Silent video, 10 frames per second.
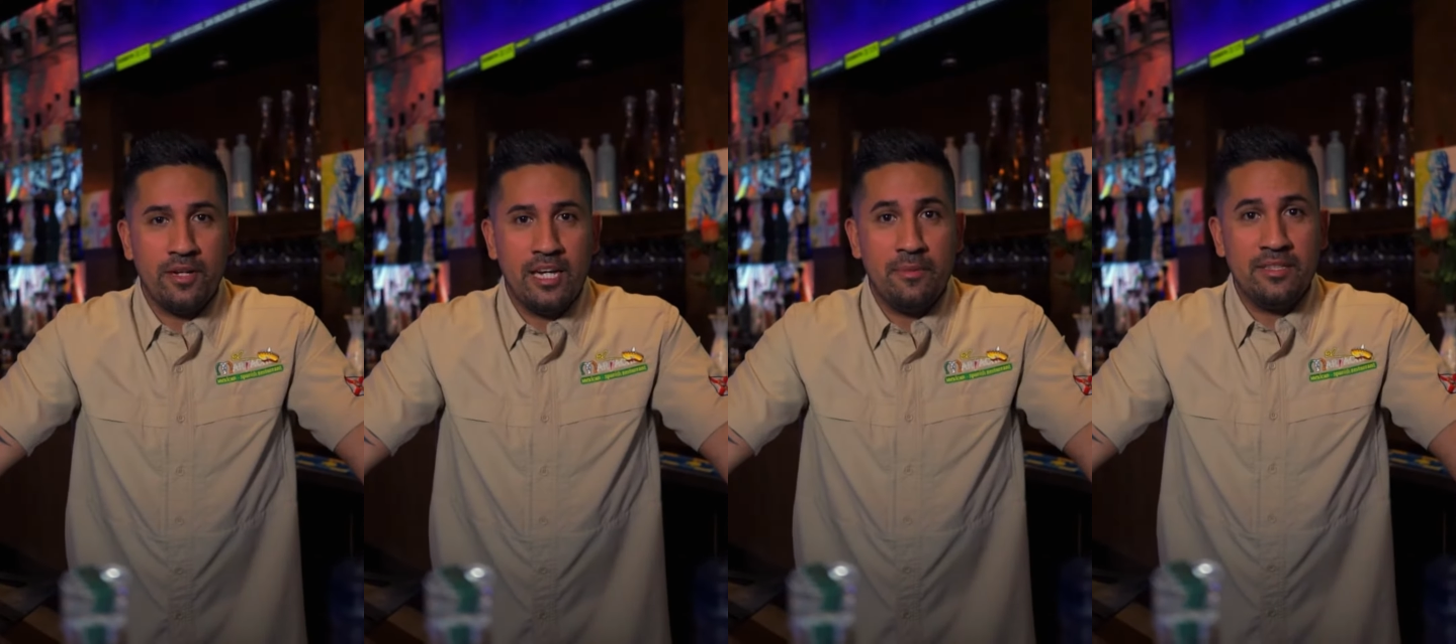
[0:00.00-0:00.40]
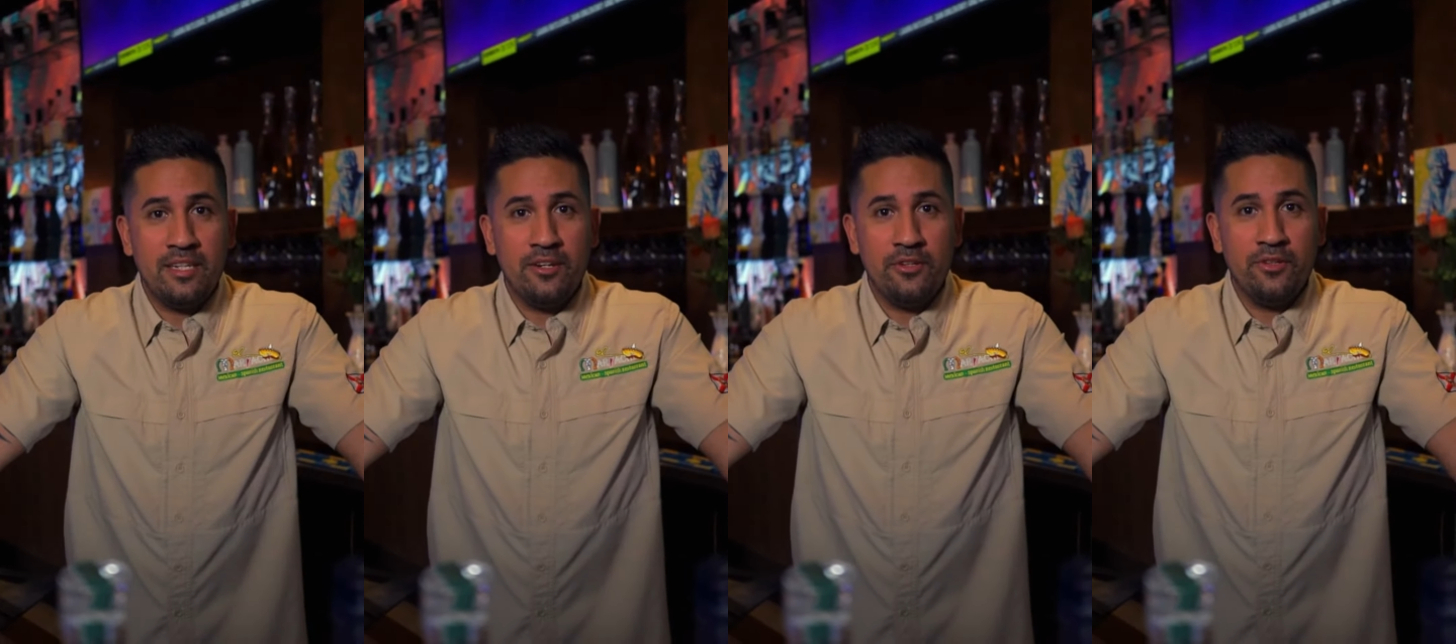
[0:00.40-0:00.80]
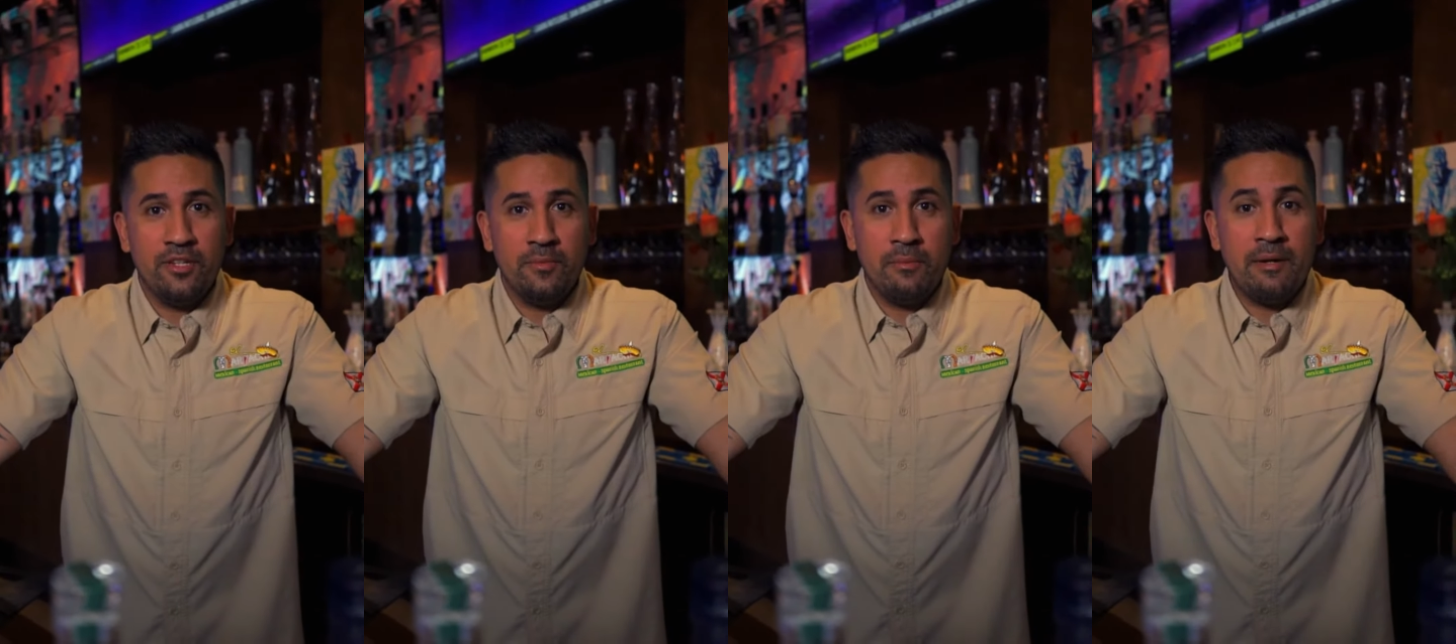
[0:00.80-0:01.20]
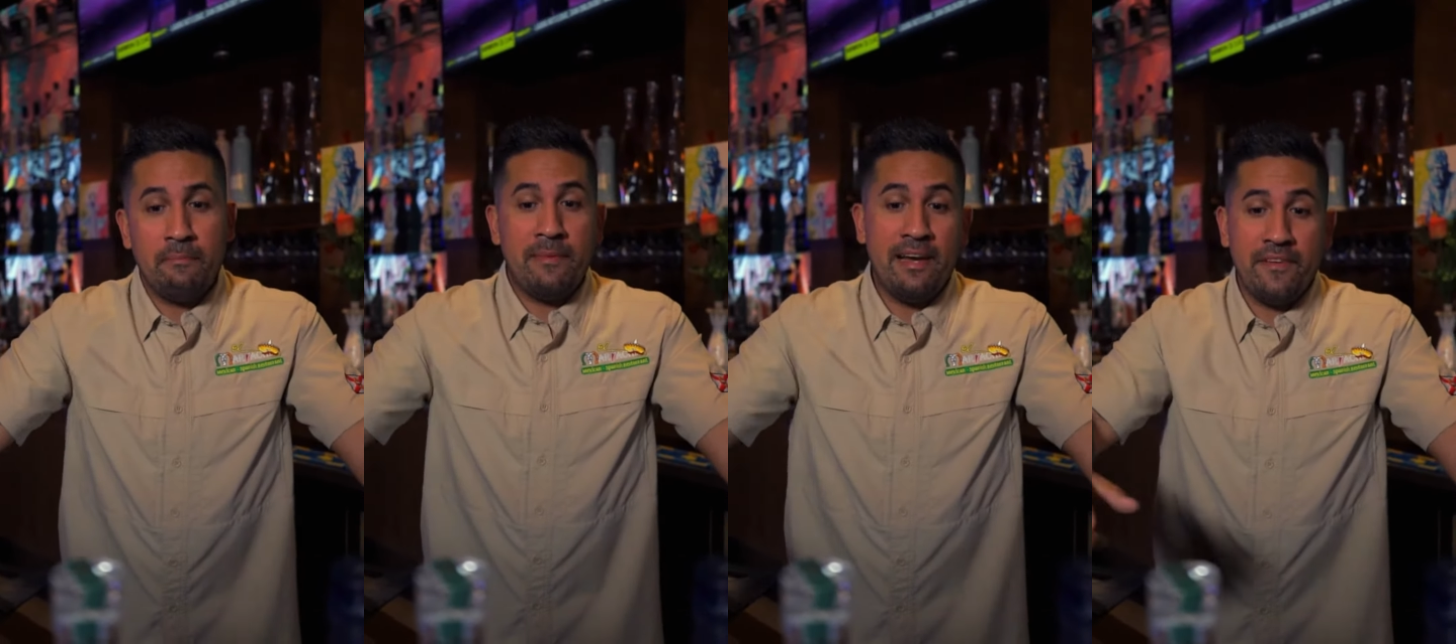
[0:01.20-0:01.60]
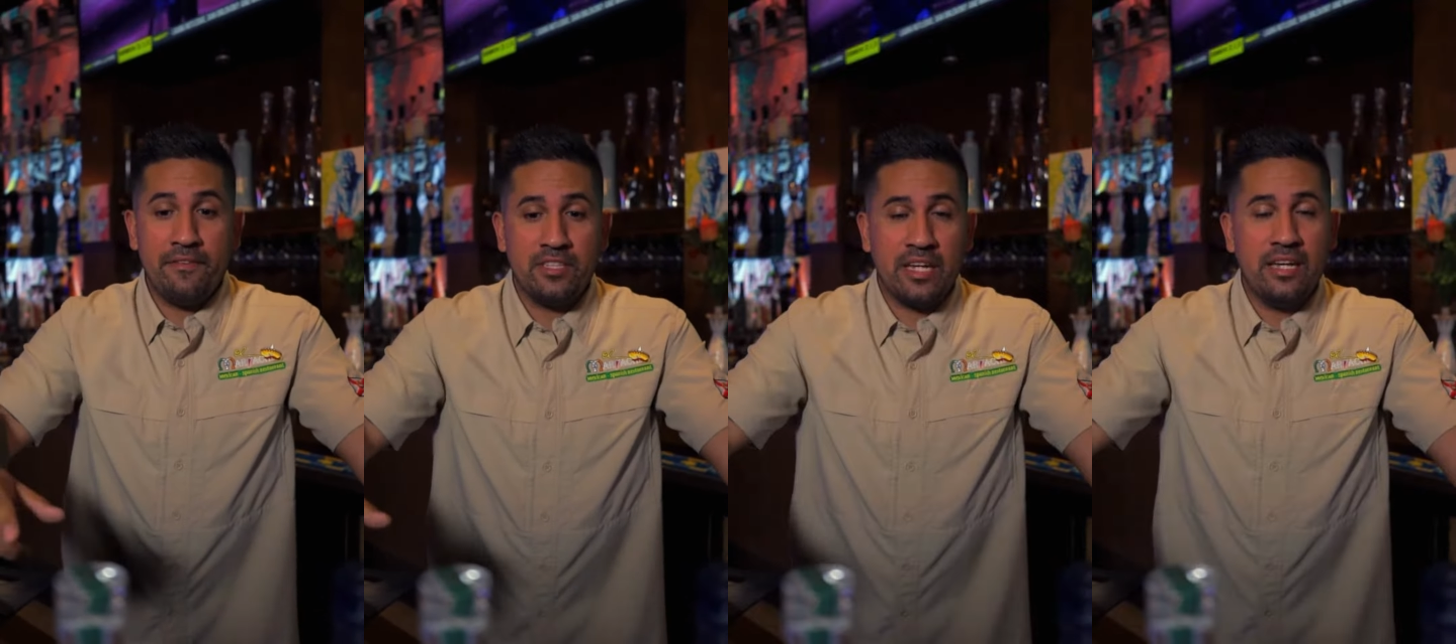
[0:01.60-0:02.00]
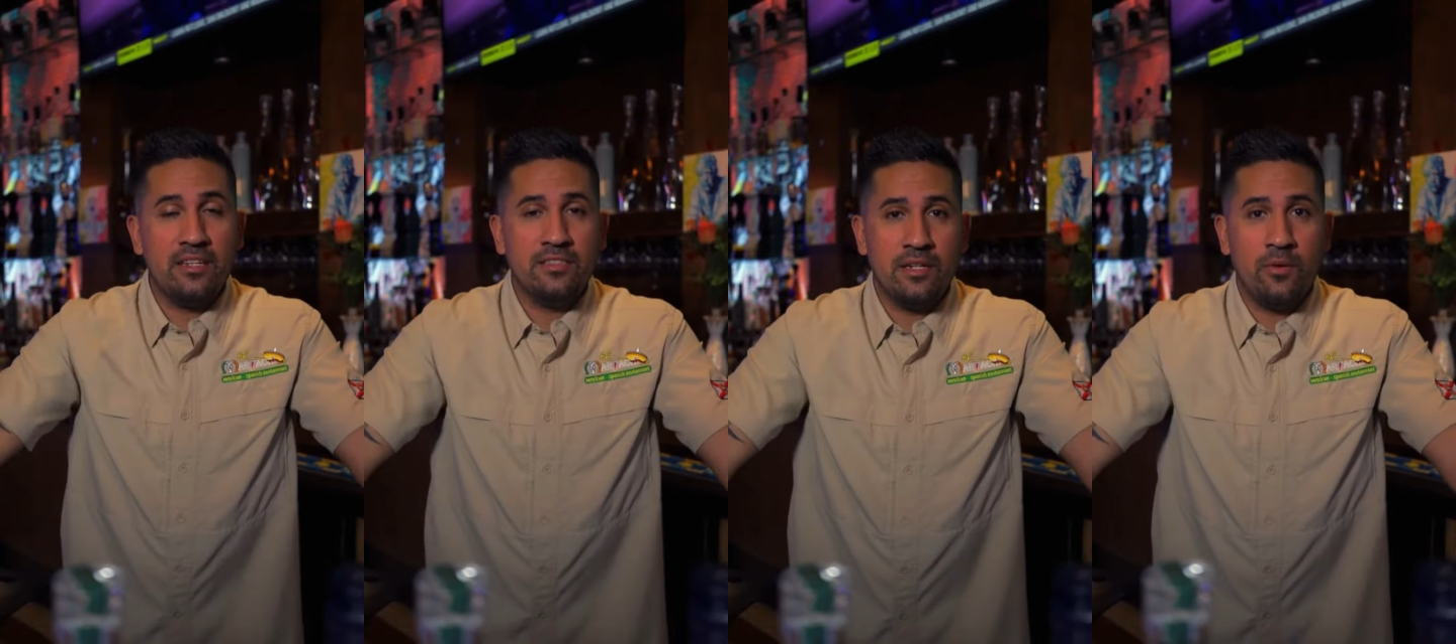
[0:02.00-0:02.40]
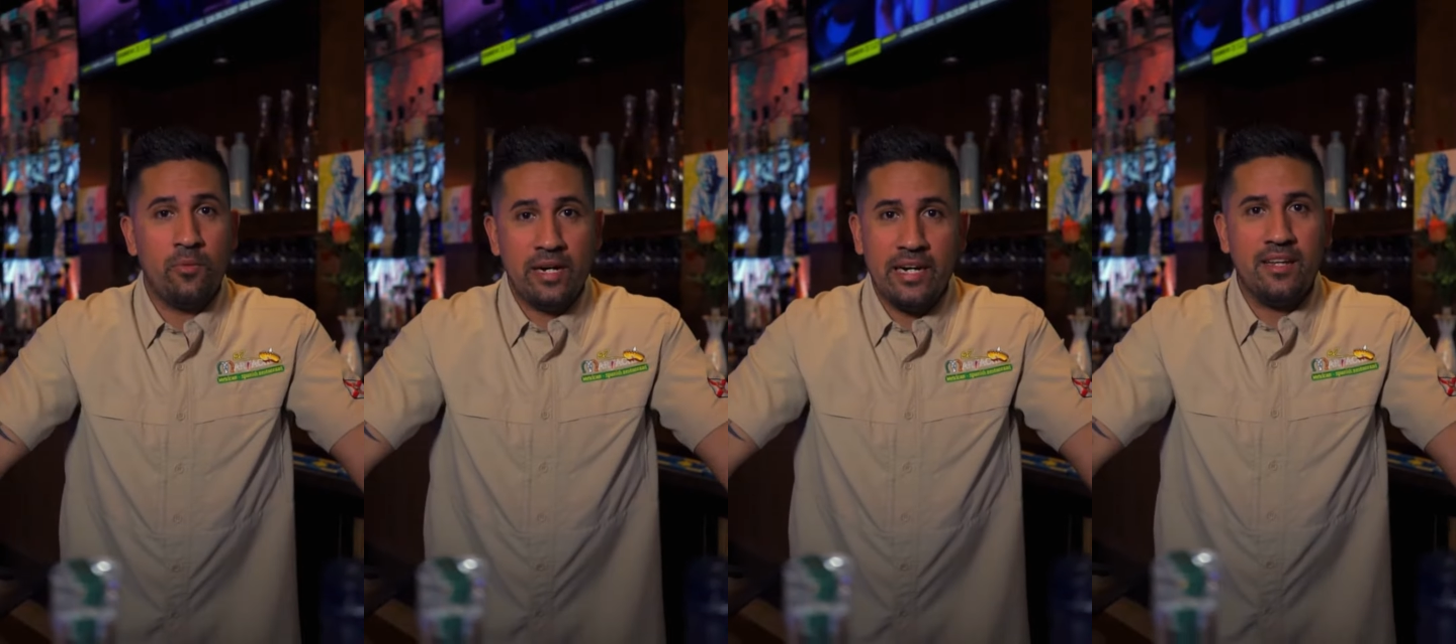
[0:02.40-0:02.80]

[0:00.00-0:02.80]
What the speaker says: and I'm going to tell you a little bit about my favorite tequilas and why I